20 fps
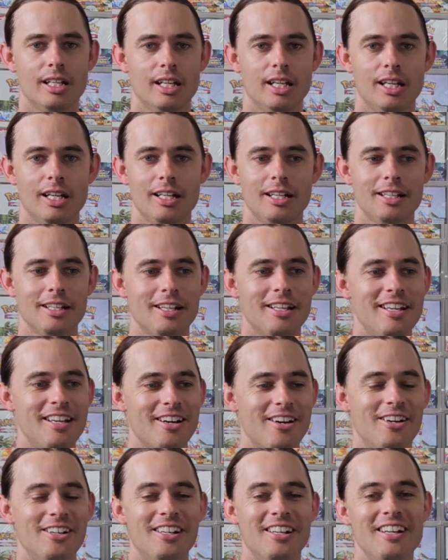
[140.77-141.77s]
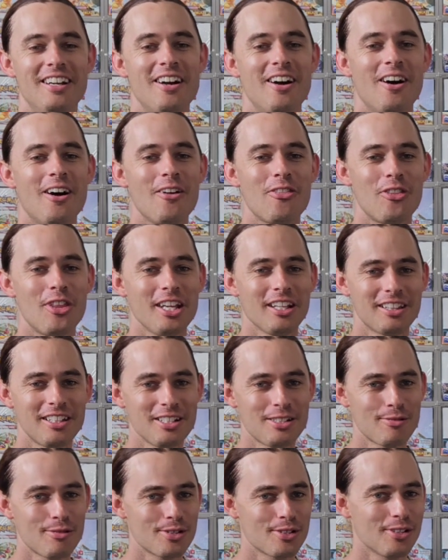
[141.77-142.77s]
I think
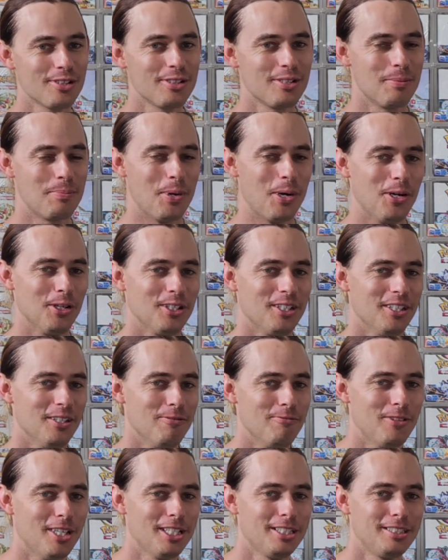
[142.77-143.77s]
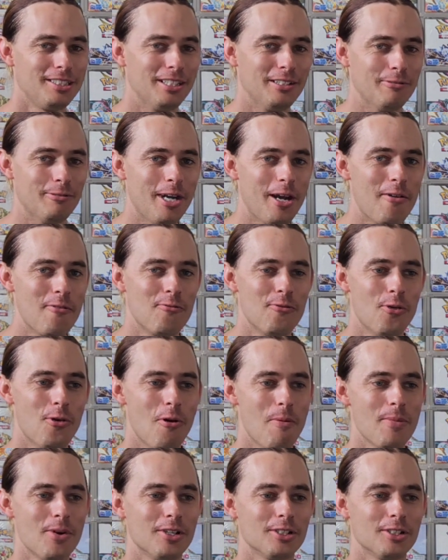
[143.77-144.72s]
this was on the Pokey Investing Reddit forum.